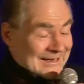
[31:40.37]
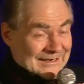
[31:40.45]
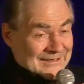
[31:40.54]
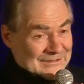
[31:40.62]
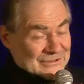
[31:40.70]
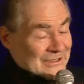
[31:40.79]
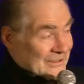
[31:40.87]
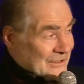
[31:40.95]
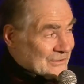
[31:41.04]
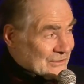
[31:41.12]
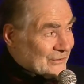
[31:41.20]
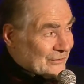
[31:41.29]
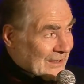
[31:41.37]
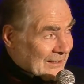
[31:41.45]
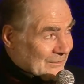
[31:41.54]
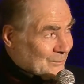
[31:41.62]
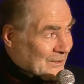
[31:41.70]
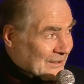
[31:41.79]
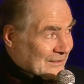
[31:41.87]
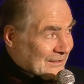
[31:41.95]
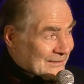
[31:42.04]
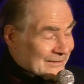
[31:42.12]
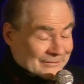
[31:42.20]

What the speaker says: And in Turkey, too, they had a weak leader.